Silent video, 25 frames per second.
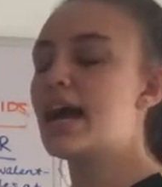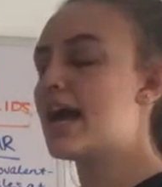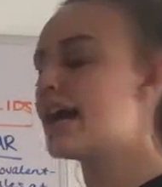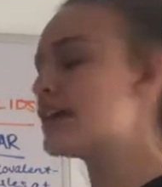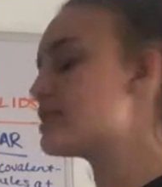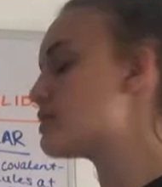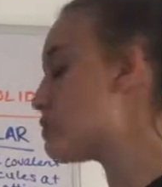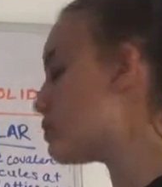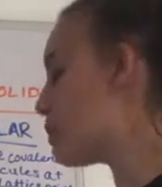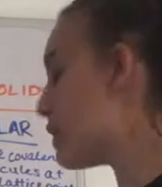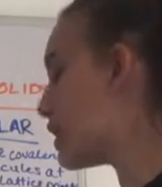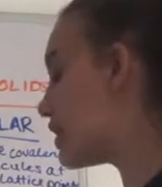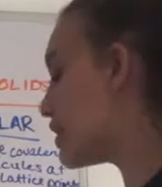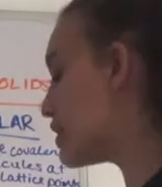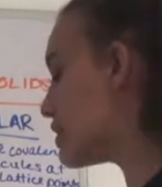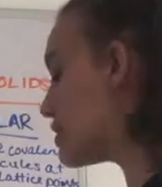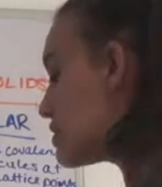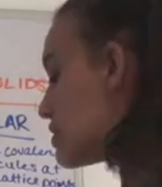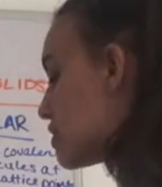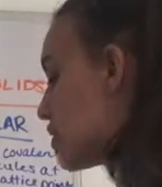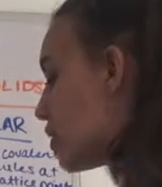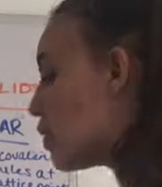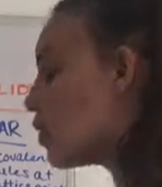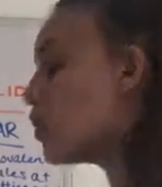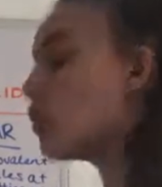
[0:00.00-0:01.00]
as well
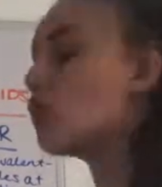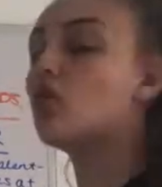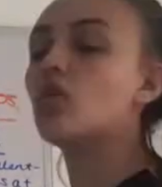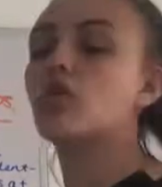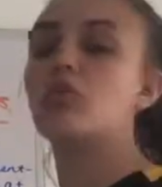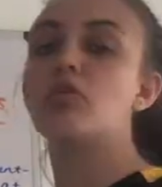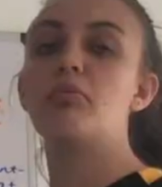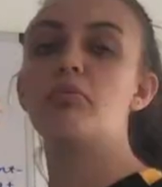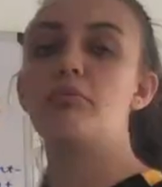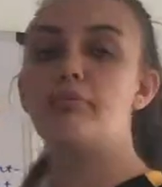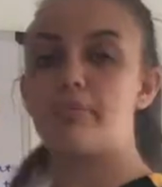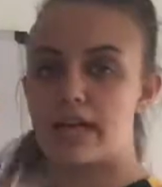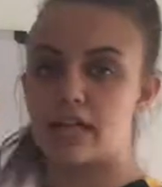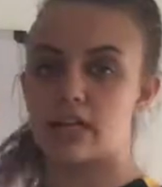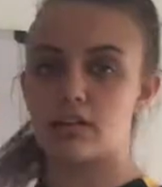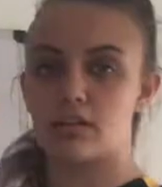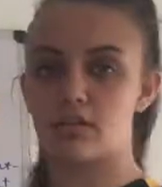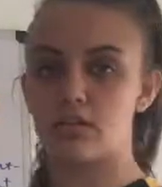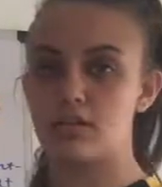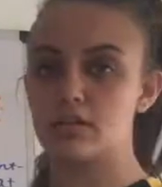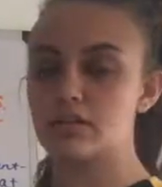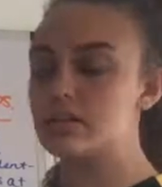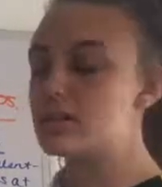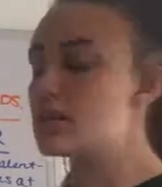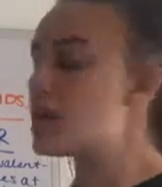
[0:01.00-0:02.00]
as all
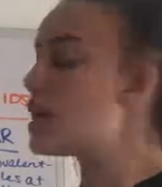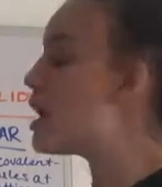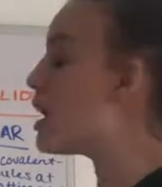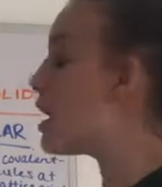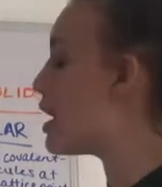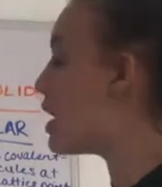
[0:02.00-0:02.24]
metals.